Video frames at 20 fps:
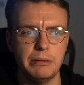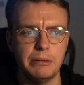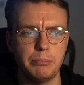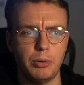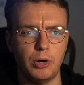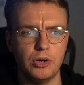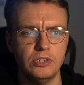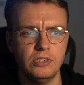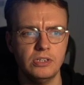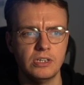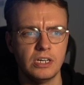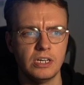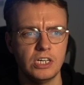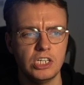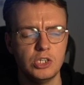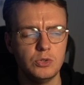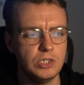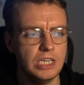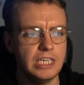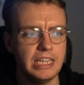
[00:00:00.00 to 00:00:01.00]
endpoint,
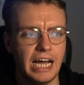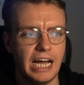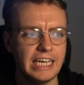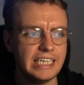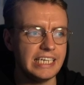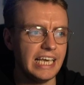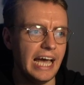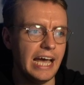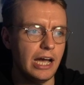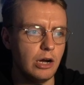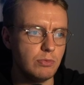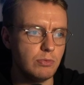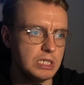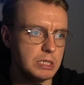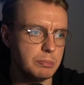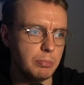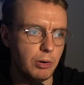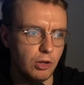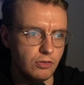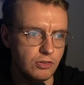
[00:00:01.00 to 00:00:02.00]
you see that I get a
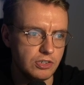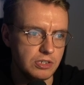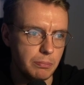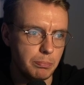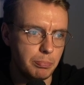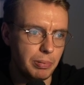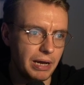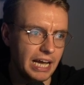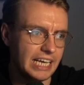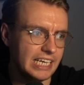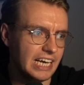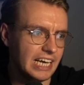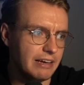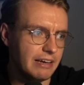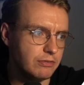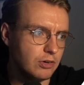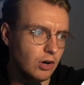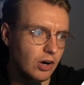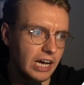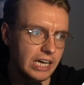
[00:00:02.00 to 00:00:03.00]
response back. I've
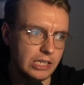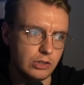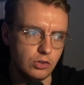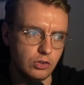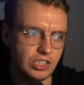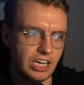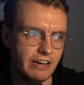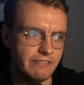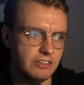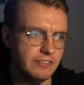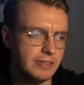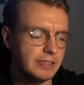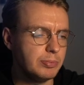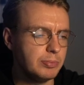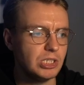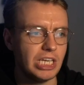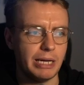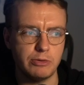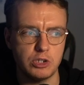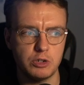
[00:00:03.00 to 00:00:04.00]
got hello Java
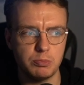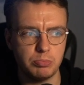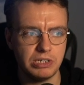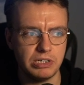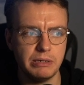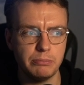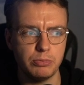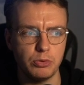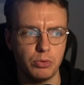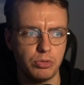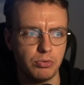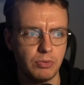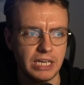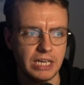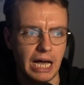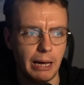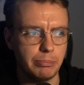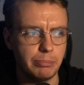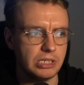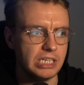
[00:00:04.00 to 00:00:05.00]
developers, I'm a Spring Boot 3
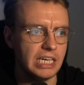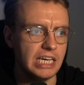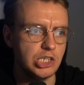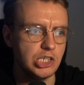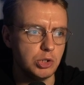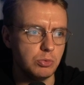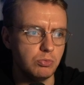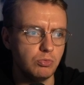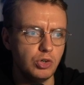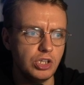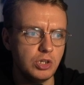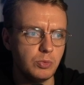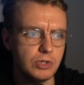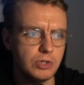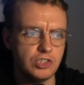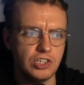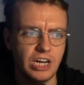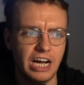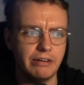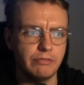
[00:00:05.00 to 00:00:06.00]
application running with
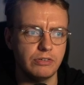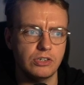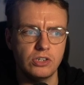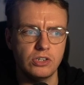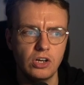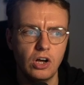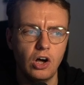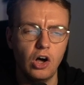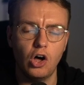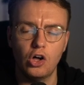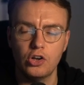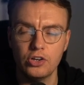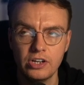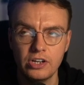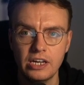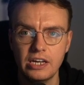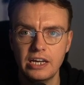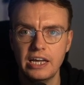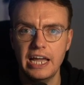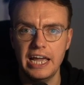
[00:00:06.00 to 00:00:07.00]
Java on
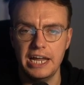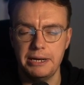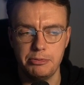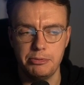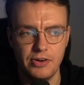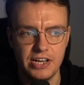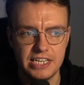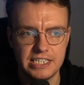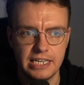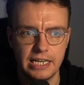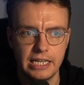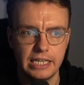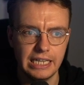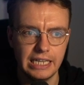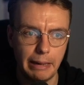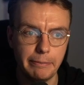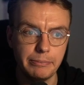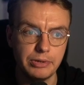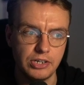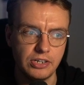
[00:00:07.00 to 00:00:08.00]
AWS
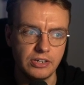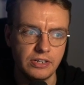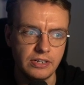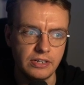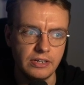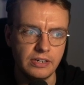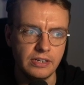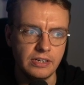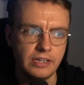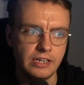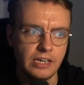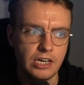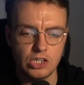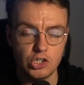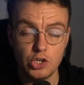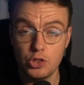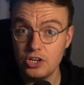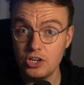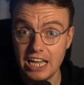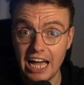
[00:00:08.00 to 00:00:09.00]
Lambda.
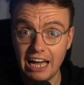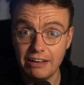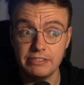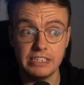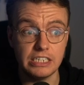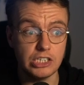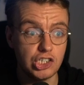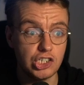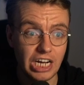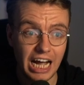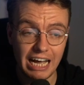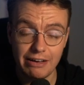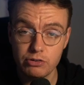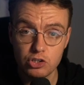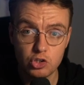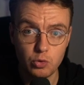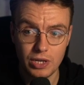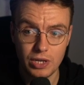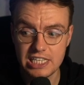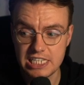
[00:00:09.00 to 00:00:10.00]
So there you have it, Java
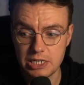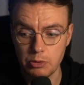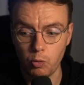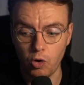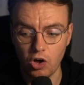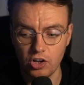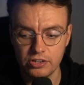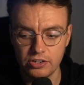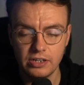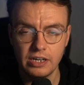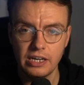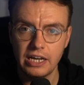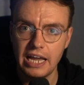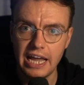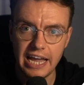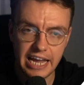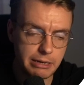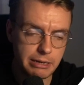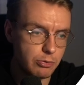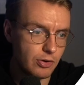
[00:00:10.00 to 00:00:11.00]
21,
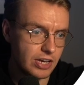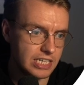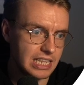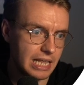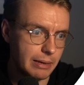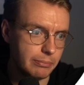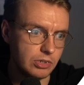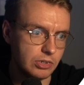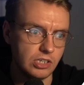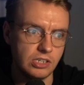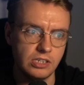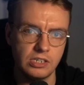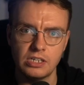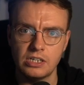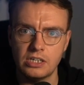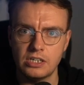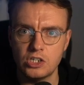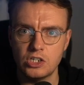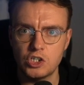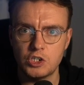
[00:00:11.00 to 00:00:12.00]
AWS Lambda,
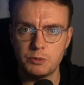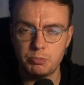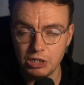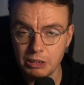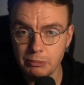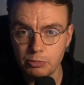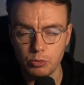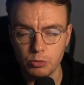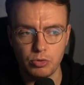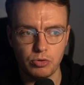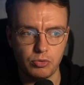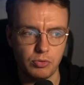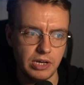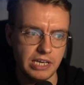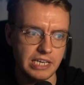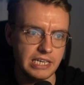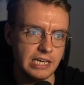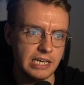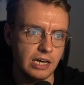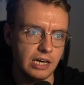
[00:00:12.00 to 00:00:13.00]
Spring Boot
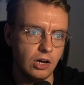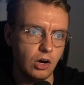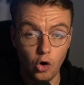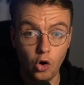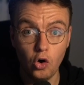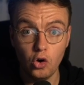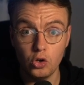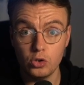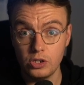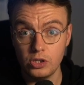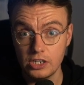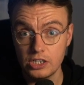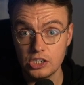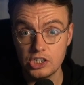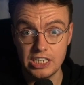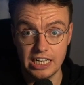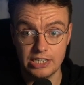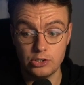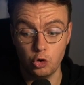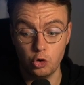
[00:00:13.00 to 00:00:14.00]
3, all
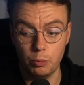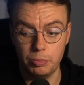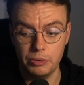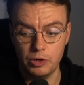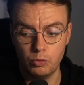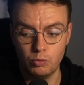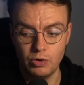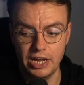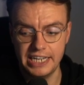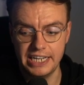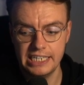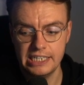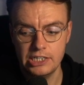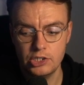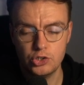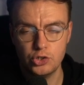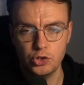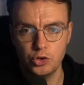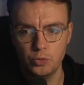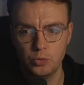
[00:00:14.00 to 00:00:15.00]
set up, ready
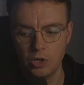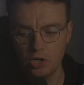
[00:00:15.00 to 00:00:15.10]
to